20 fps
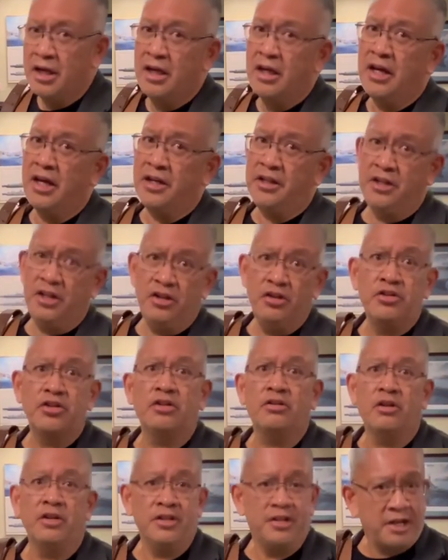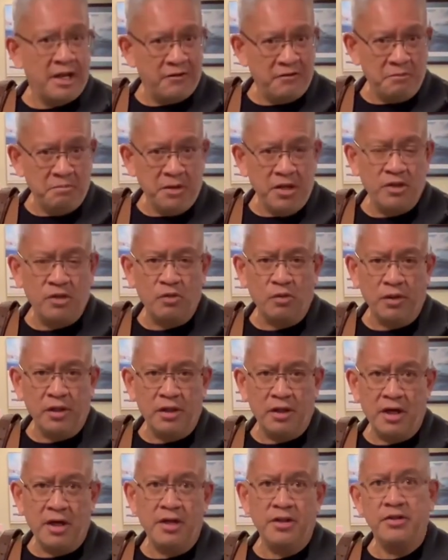and then you start having
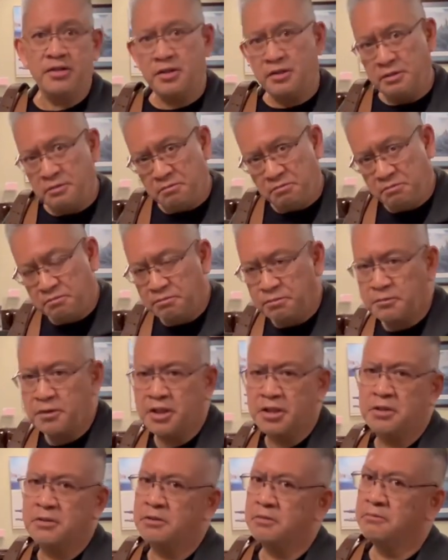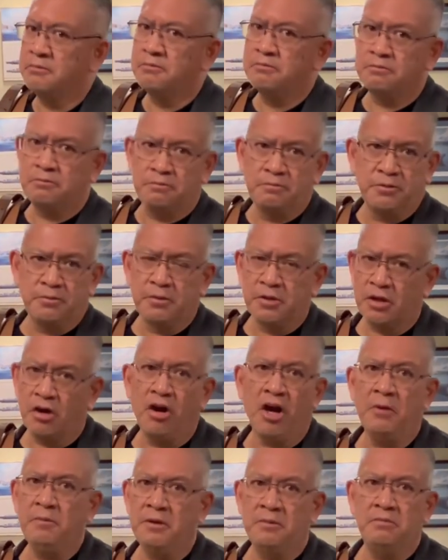B-29s just
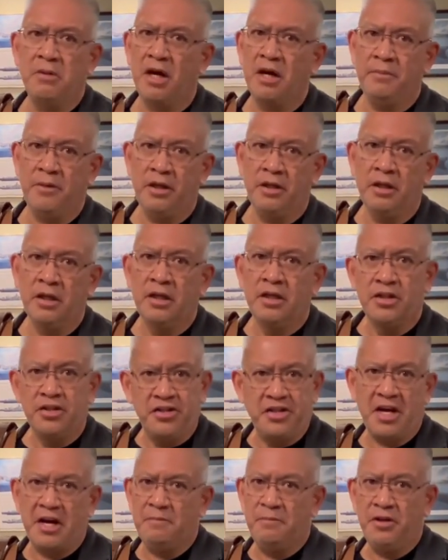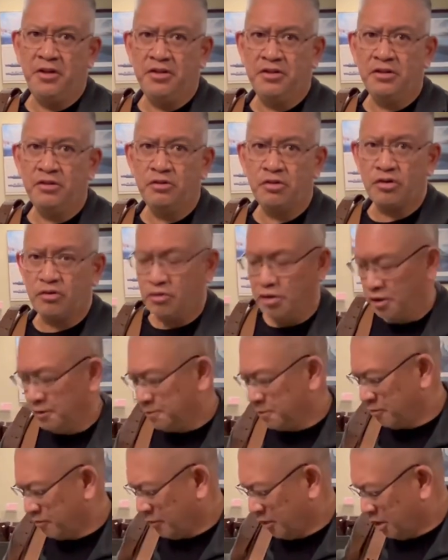carpet bombing Japanese industry.
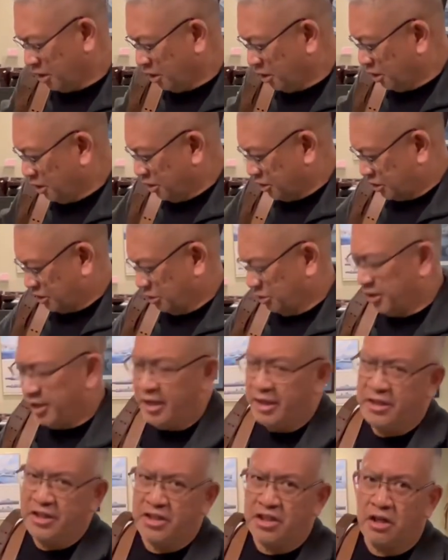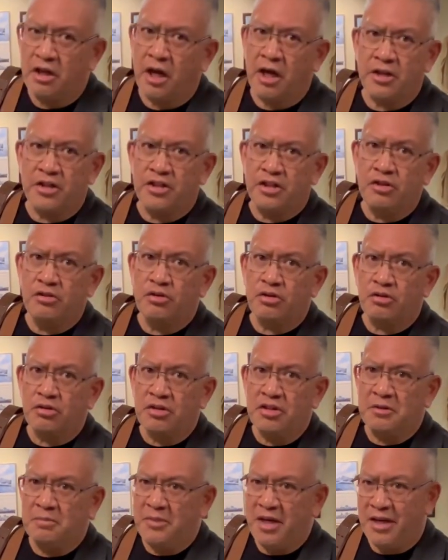So they had these cottage
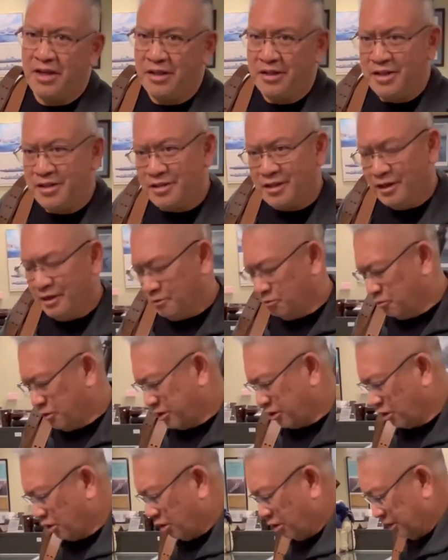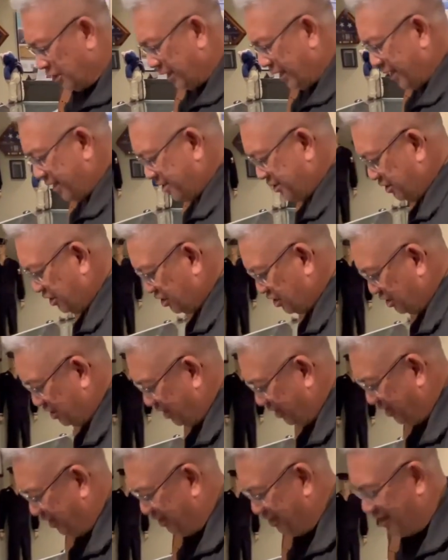industries making these what called last-ditch
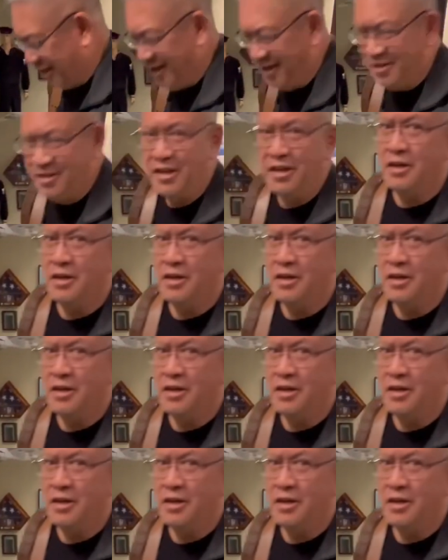99s,